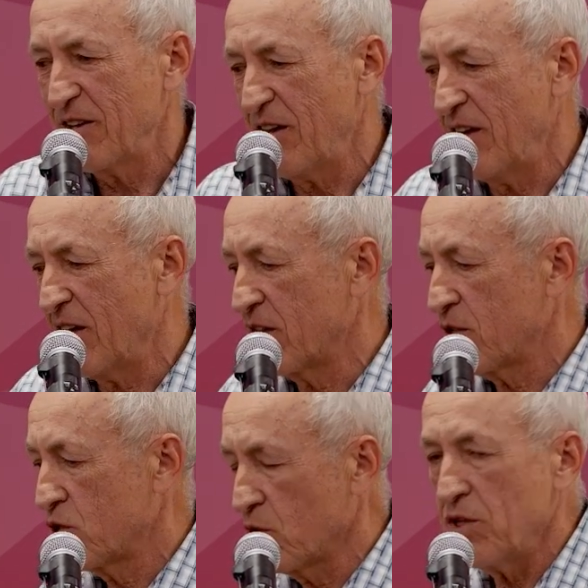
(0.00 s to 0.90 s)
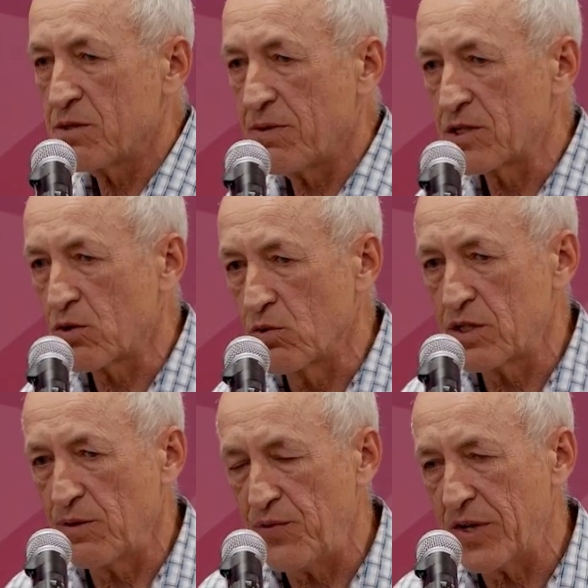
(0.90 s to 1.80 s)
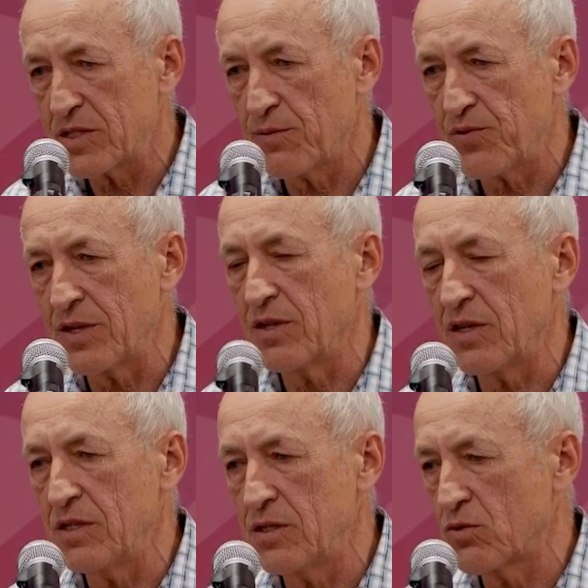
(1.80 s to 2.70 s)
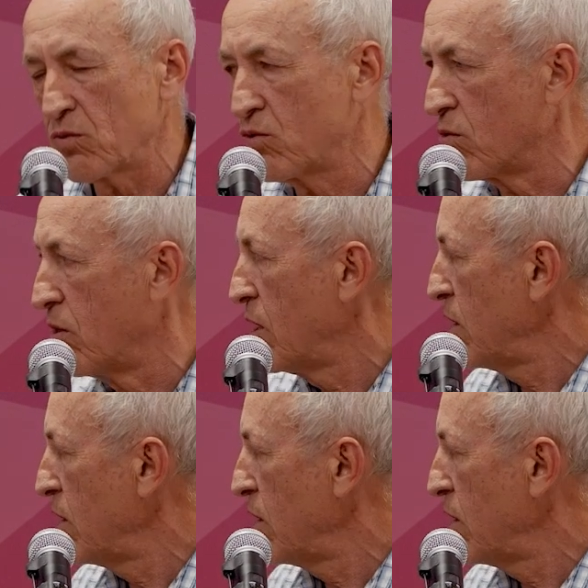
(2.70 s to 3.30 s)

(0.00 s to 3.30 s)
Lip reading: And so that's why it's cost effective and easy to do.